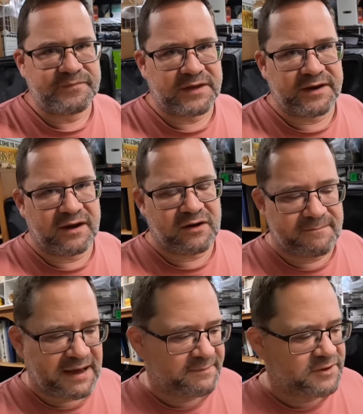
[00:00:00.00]
You know,
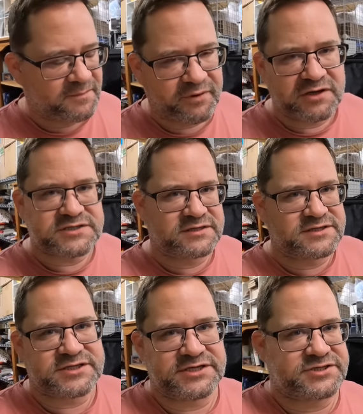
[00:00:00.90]
and maybe the person that
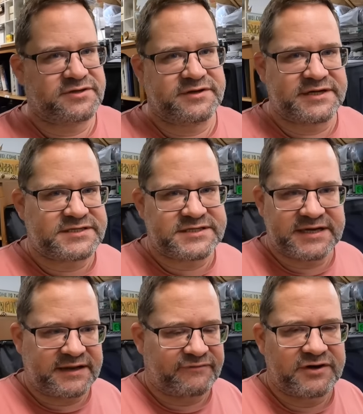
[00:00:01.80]
sent you the disc
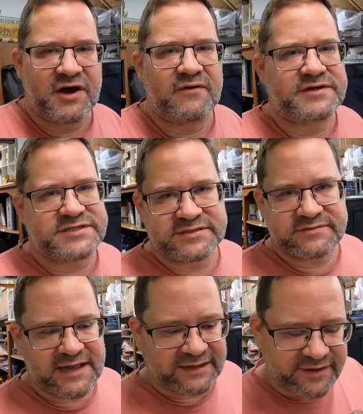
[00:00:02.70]
didn't even notice
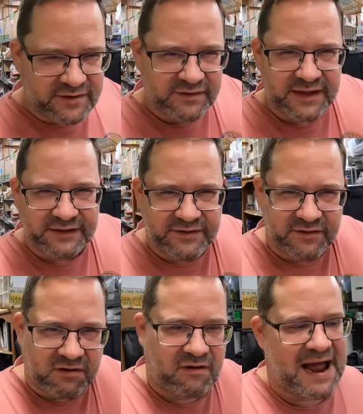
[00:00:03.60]
that little that
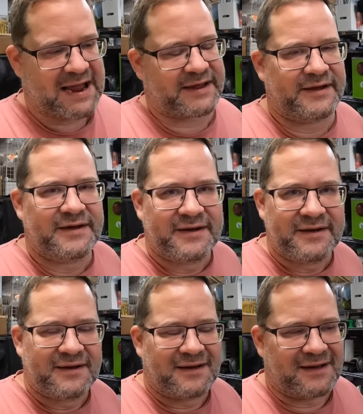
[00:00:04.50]
little crack.
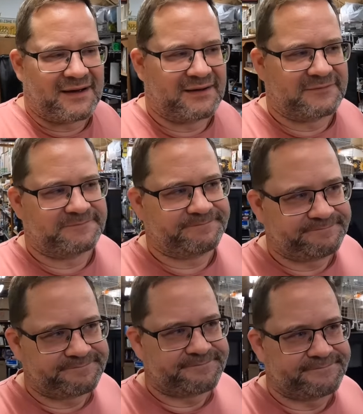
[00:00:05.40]
Um,
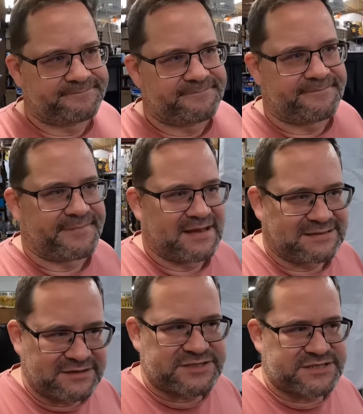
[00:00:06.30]

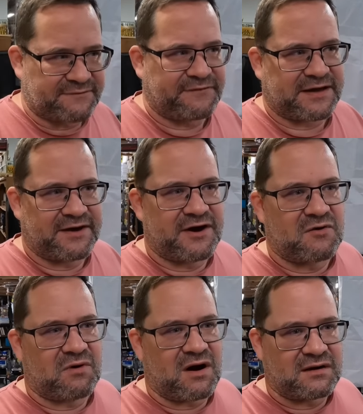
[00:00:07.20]
there's stuff that can go
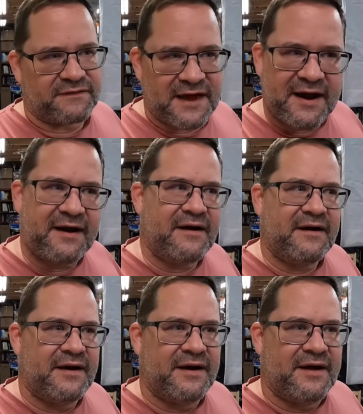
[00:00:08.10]
wrong
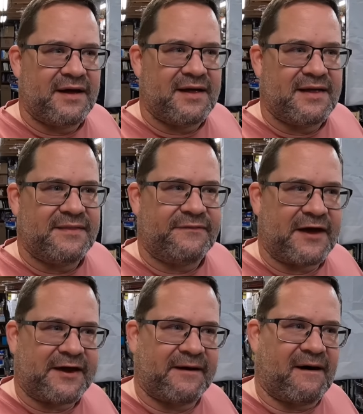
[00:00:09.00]
there.
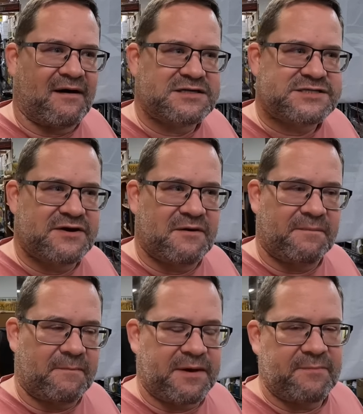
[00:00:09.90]
They could also,
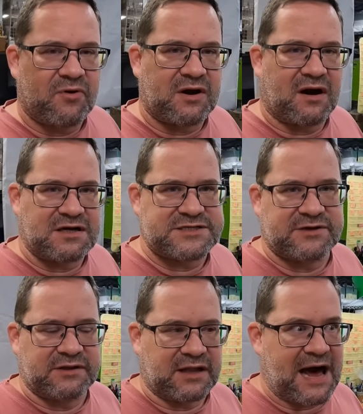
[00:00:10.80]
but people could
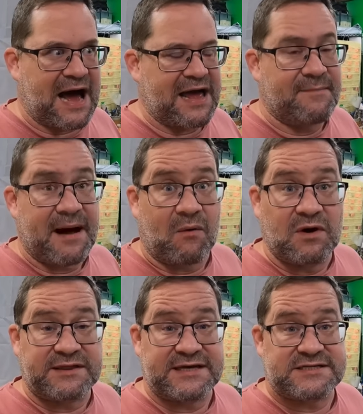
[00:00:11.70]
also lie about
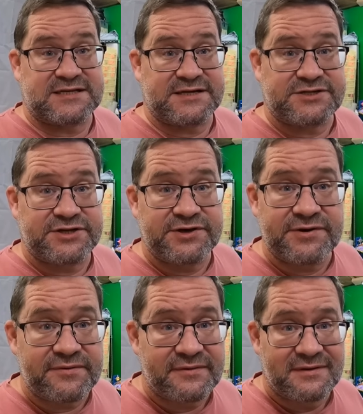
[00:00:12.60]
what they sent to
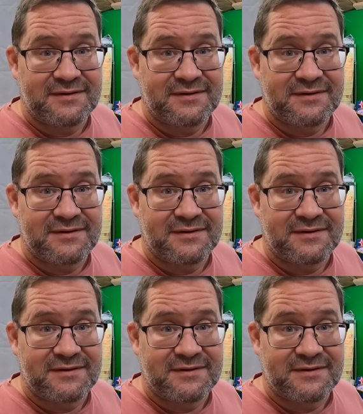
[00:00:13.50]
you,